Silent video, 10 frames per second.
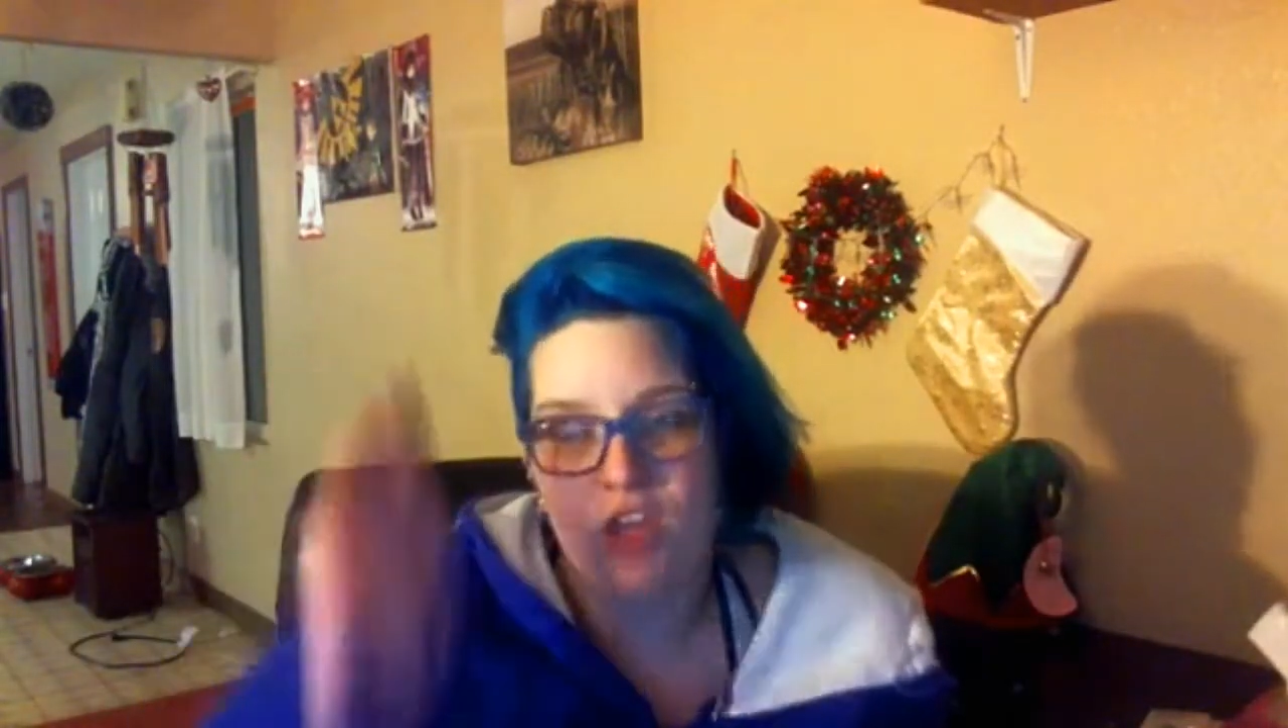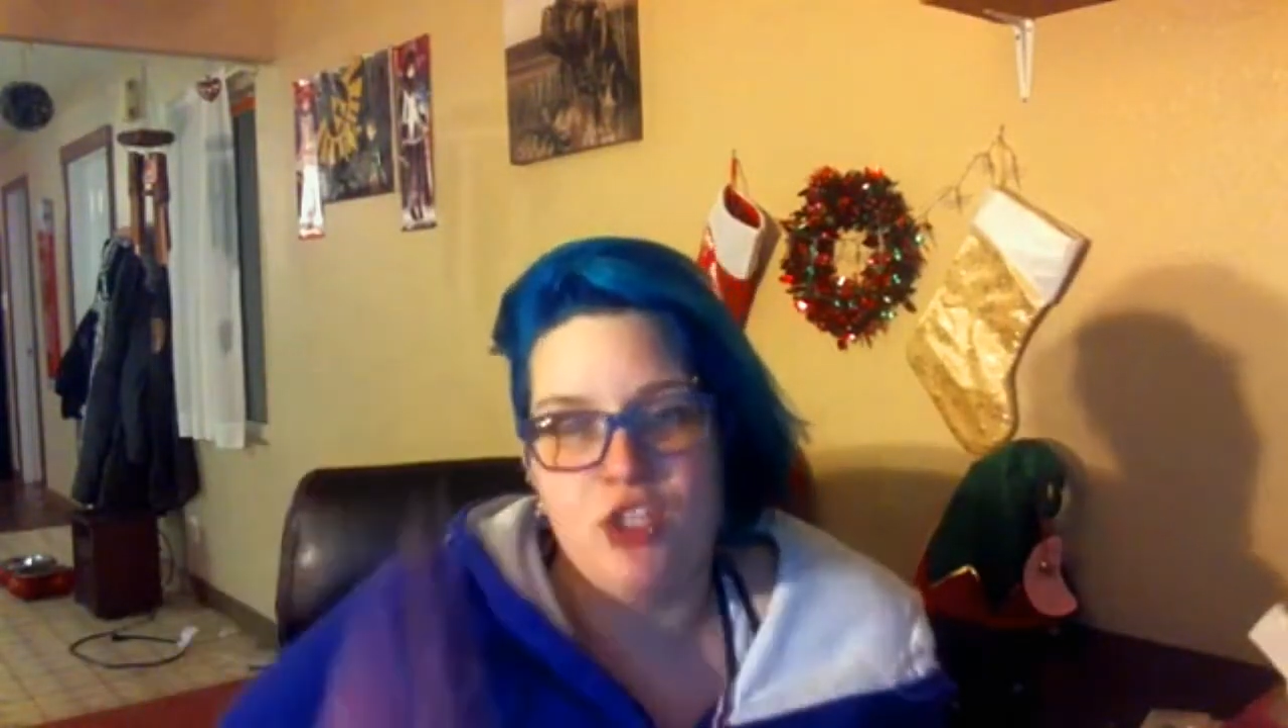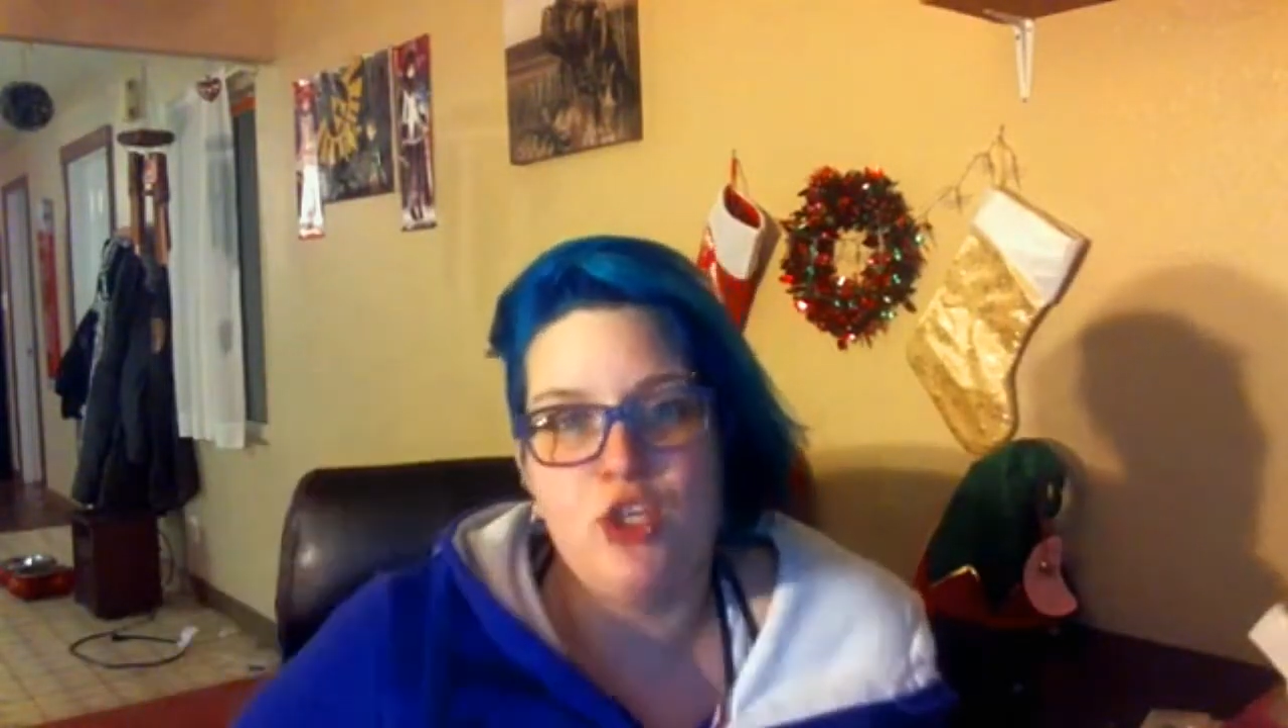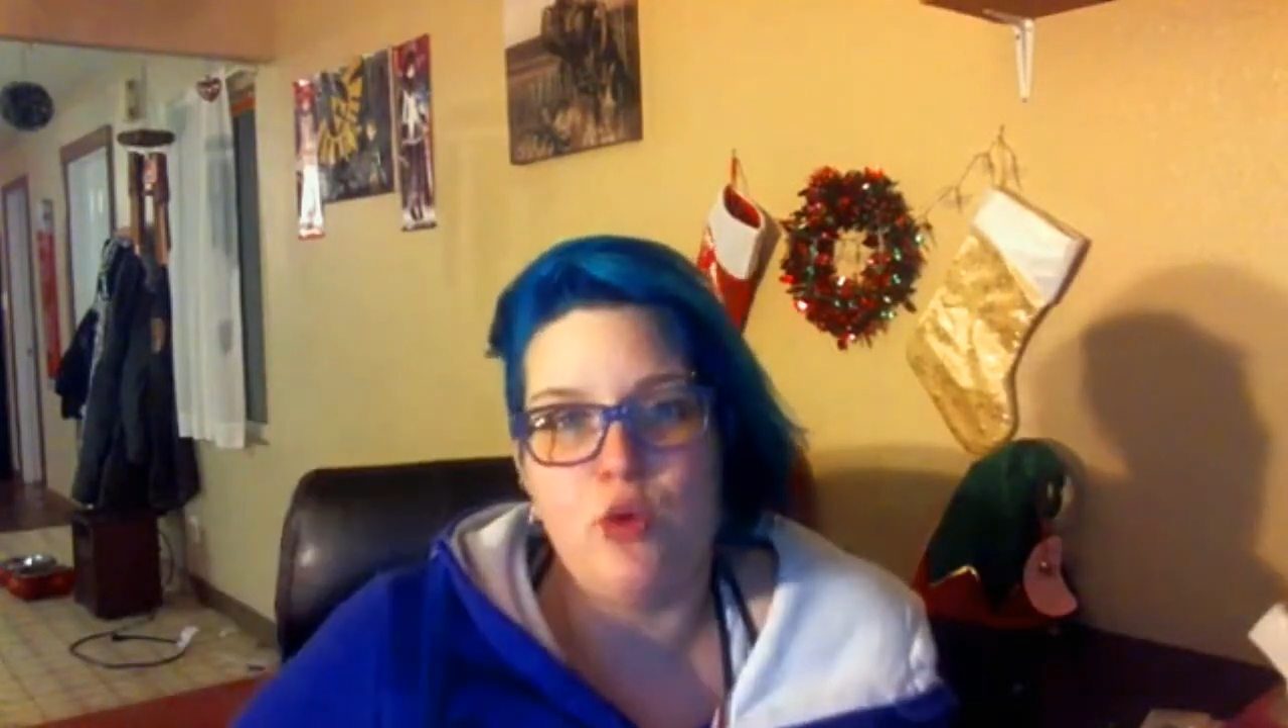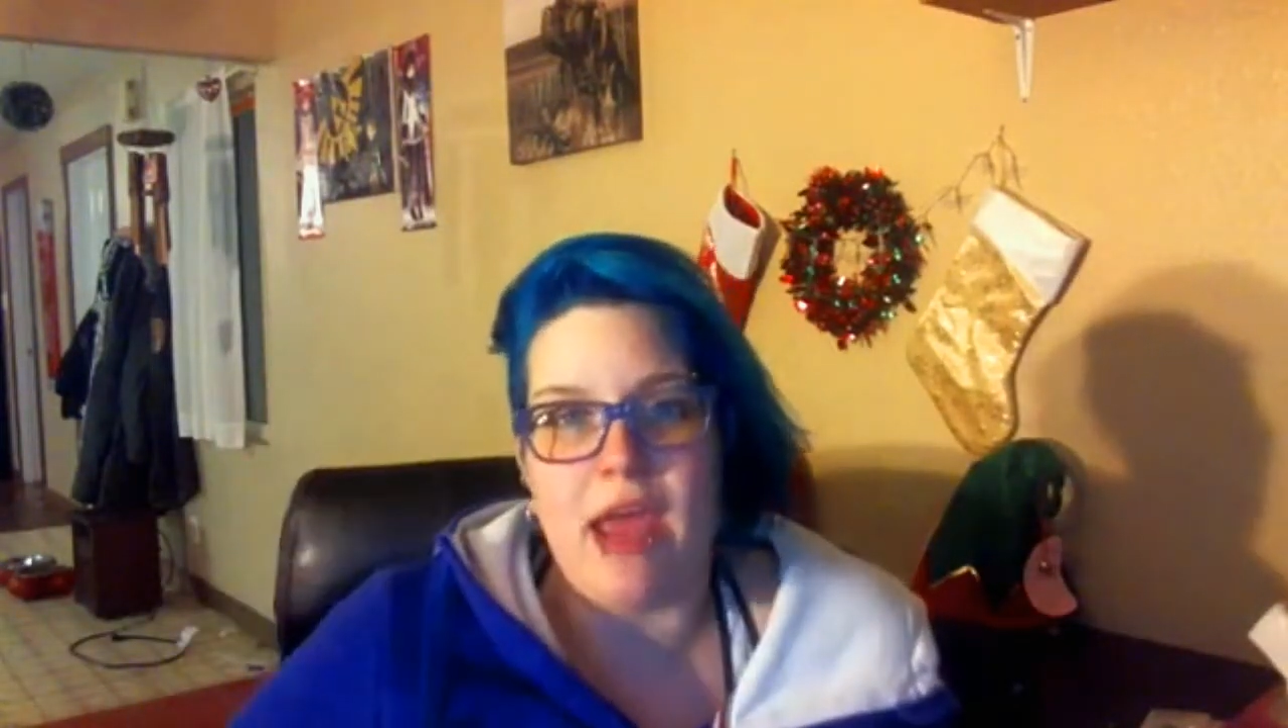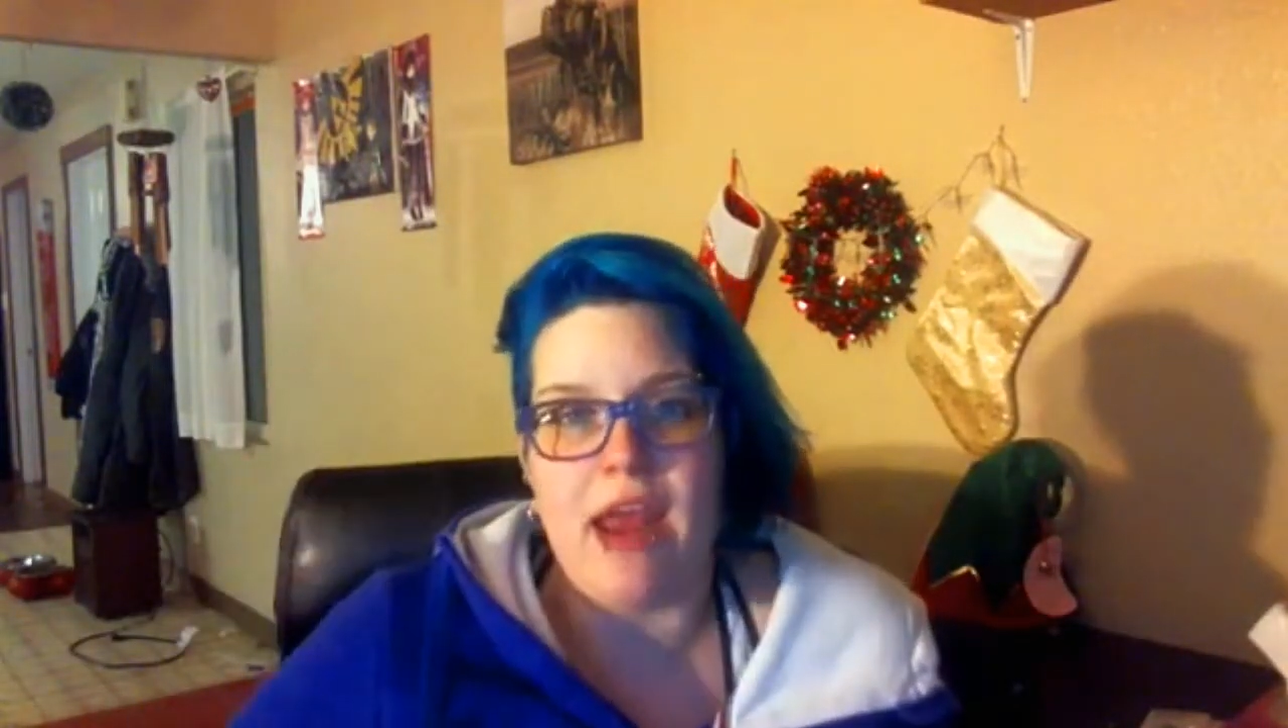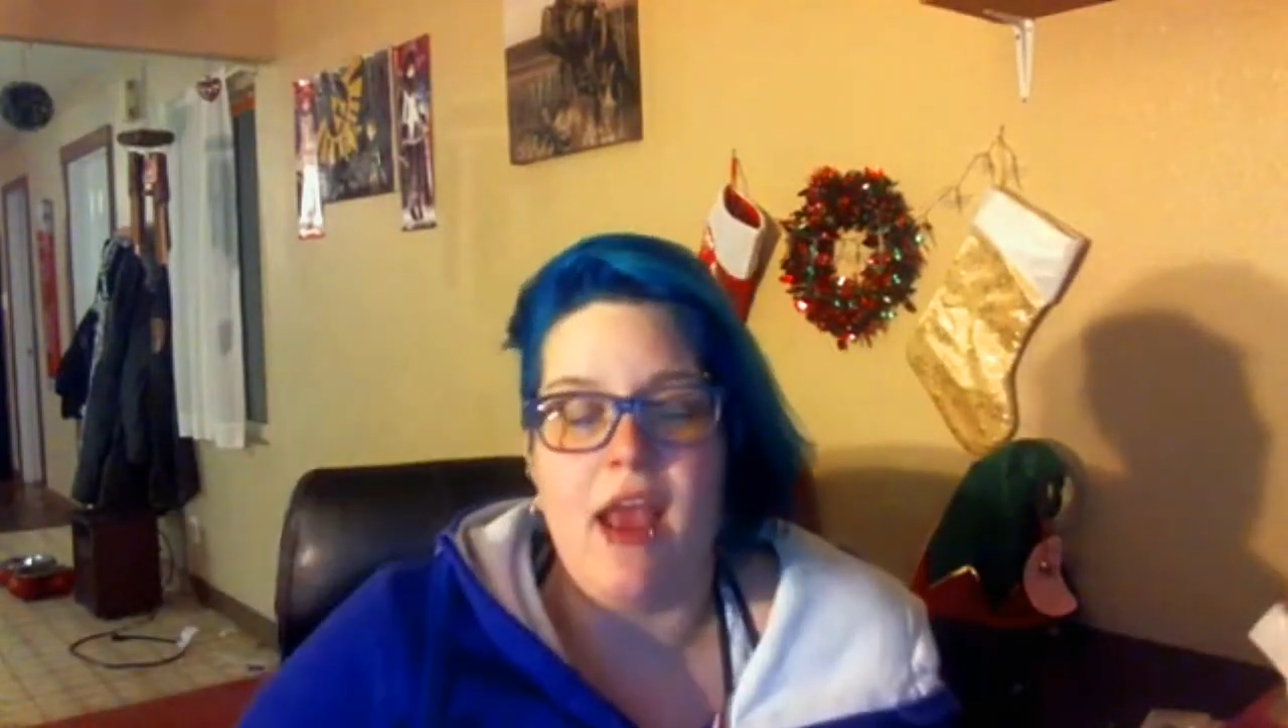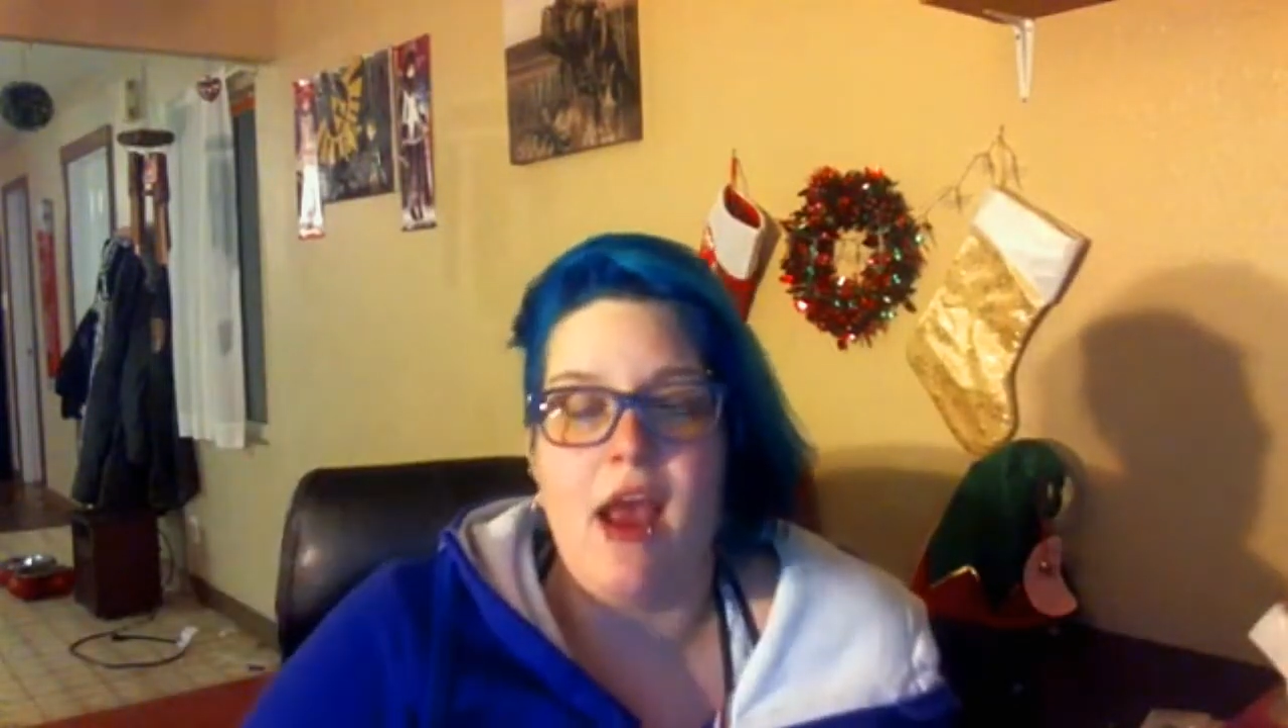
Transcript: Do it.